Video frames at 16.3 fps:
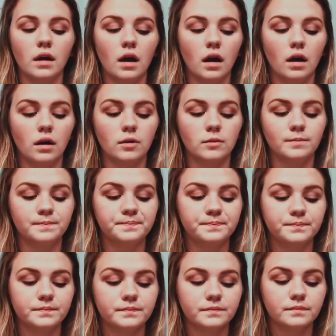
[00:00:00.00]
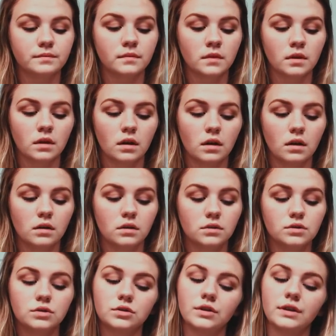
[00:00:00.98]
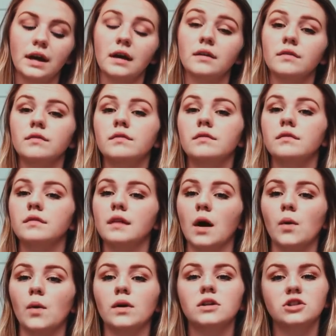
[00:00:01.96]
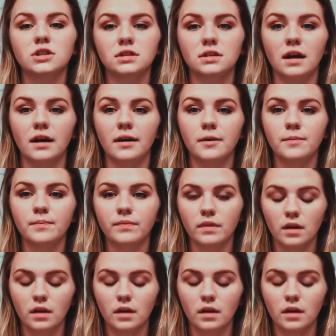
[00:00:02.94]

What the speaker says: So yeah, now we're in July.